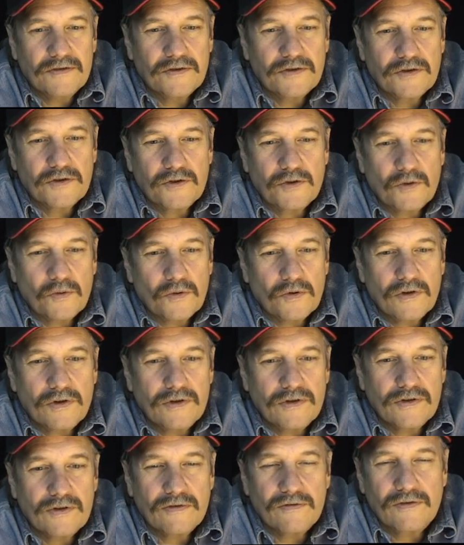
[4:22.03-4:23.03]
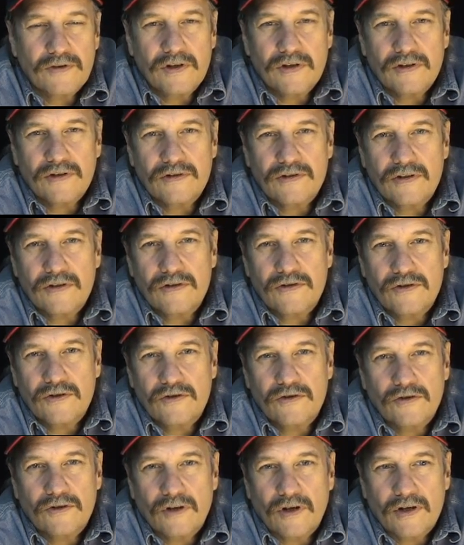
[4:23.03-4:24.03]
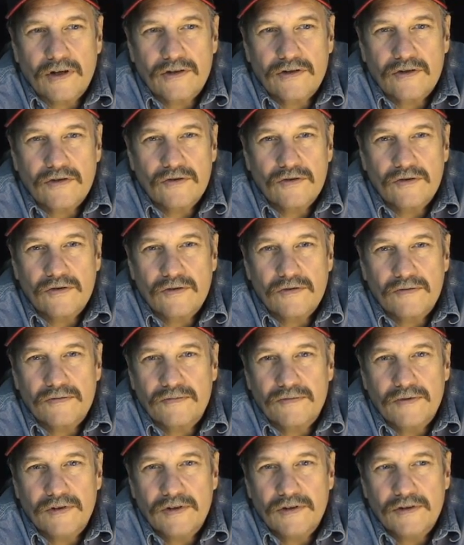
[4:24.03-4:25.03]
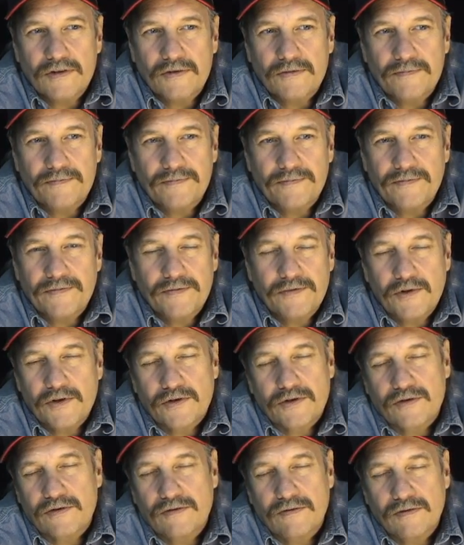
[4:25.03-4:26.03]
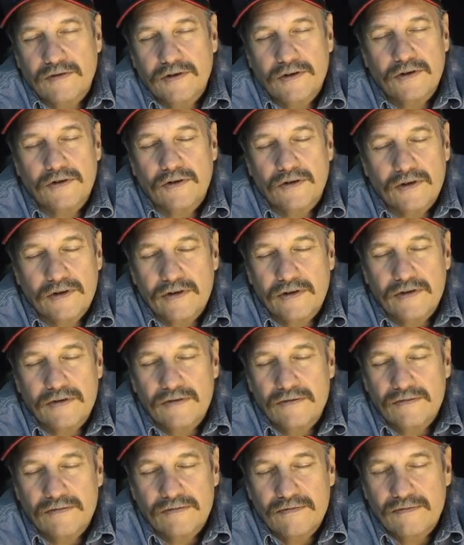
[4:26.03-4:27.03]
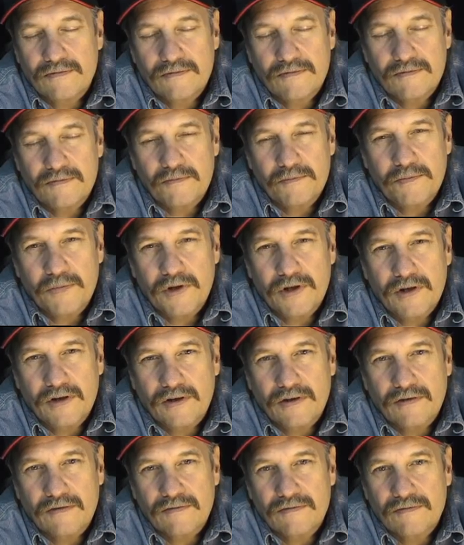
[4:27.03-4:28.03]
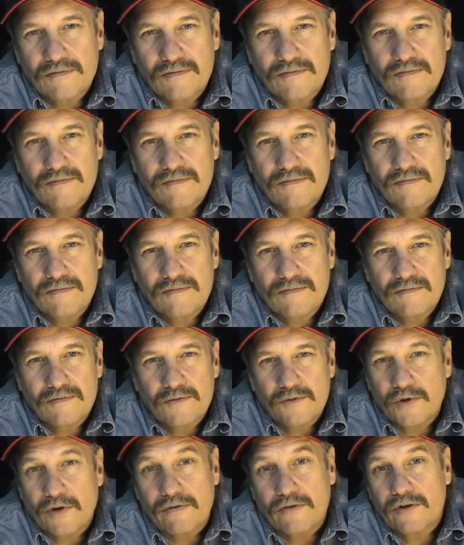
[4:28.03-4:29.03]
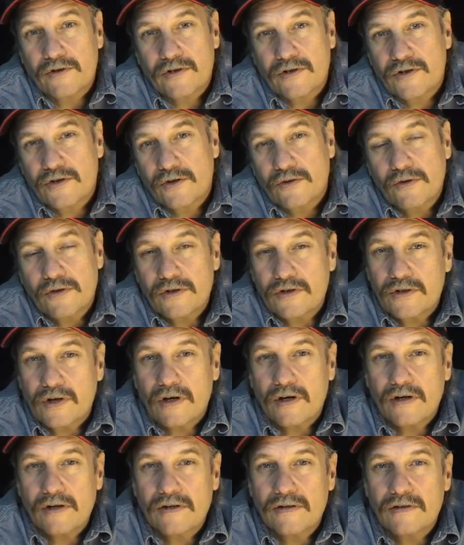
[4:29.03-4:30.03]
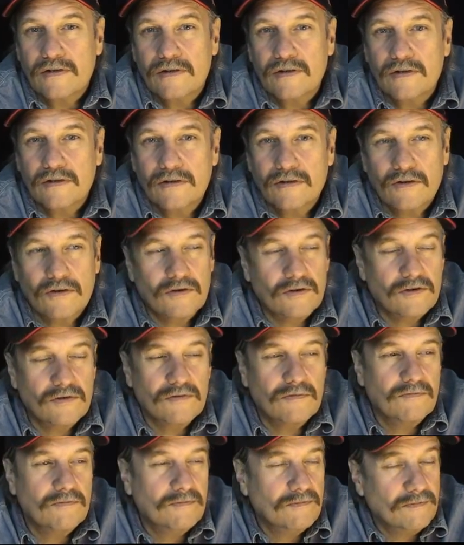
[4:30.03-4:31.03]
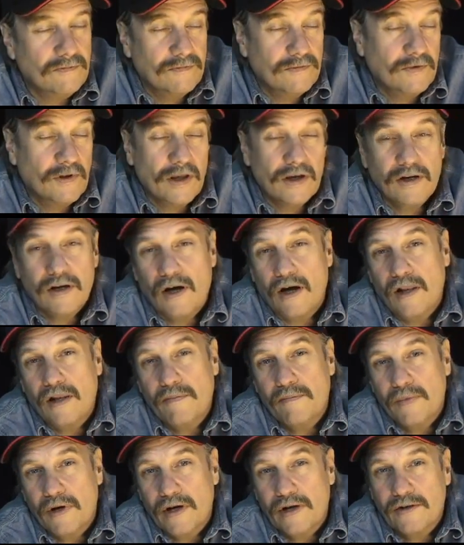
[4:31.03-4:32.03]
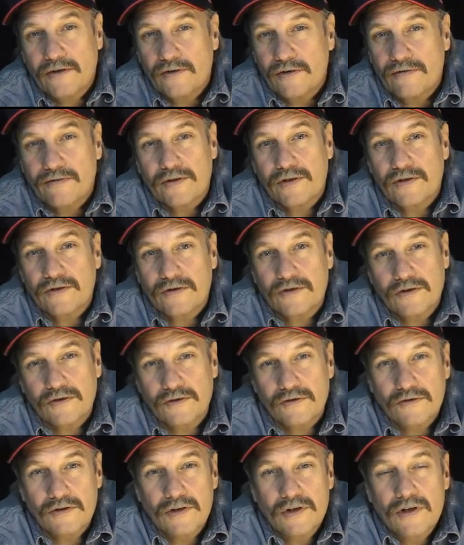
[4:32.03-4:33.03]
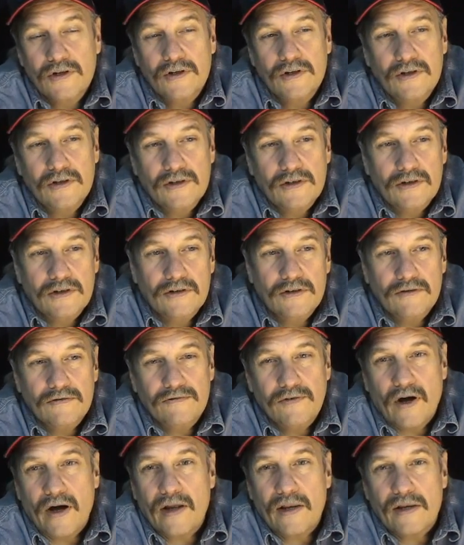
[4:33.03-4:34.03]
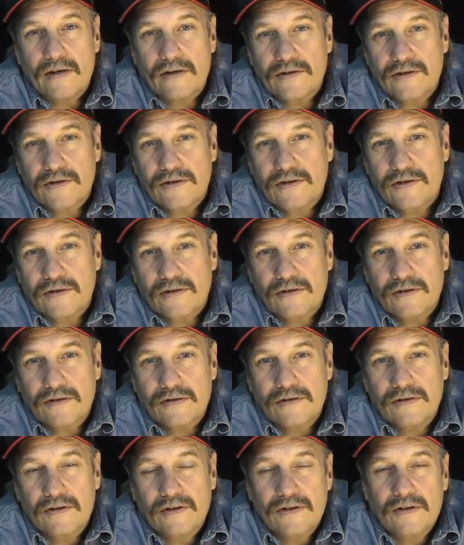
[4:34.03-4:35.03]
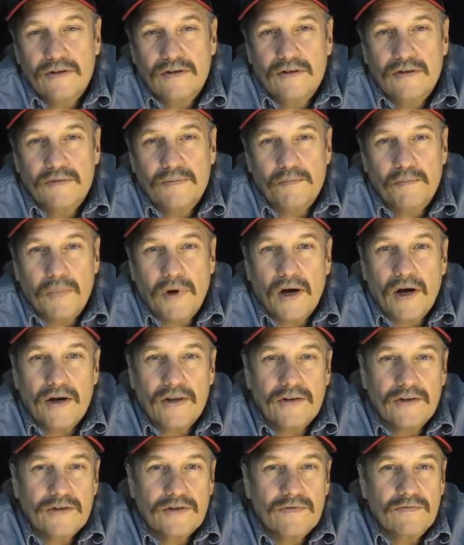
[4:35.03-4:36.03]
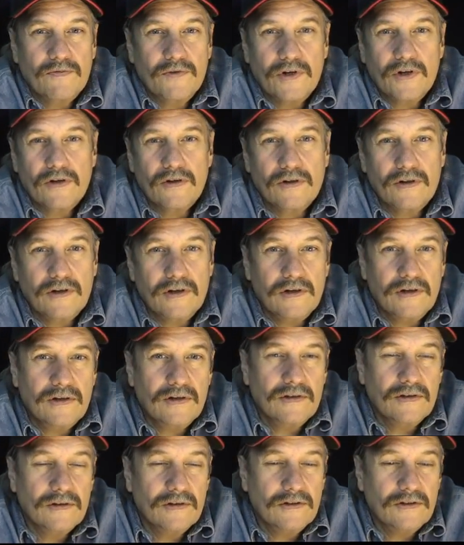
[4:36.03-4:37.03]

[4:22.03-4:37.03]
stories of kids in junior high school just literally being driven to suicide, or like Columbine, driven to violence by this very